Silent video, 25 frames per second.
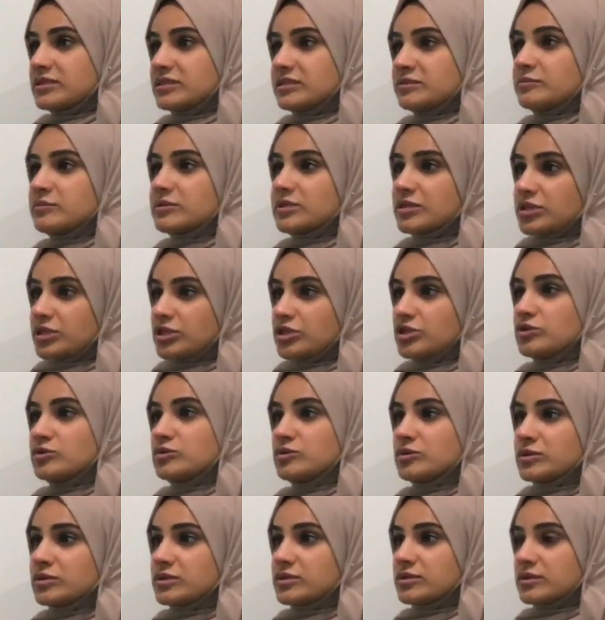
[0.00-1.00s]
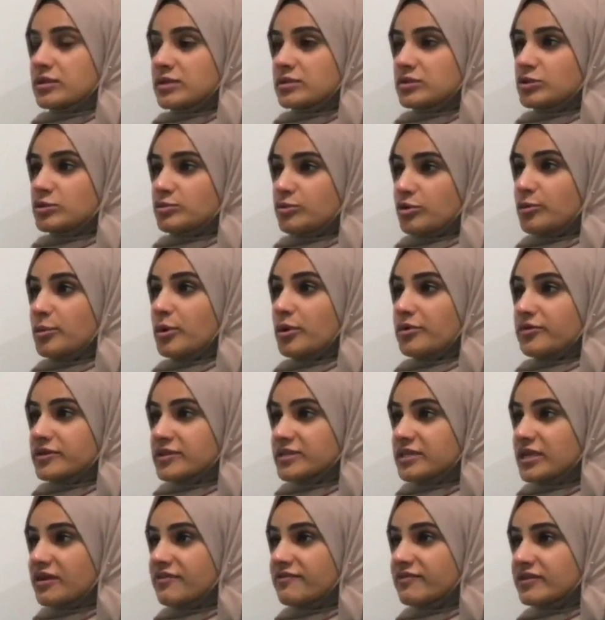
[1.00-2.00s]
teams can use to promote the
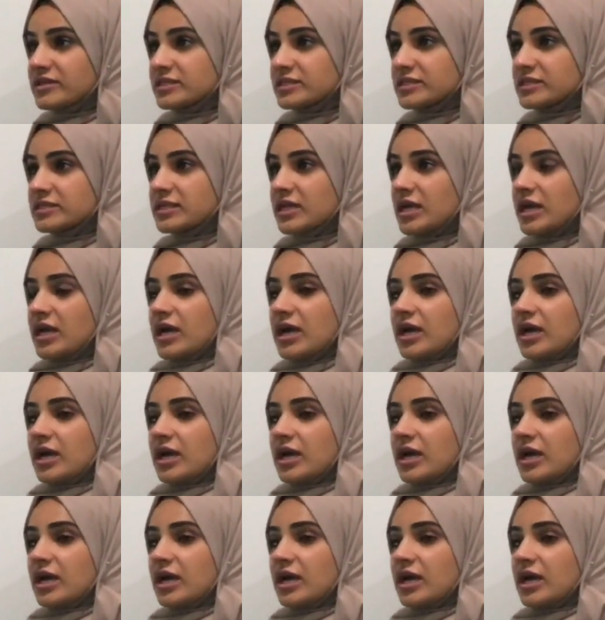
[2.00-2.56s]
service.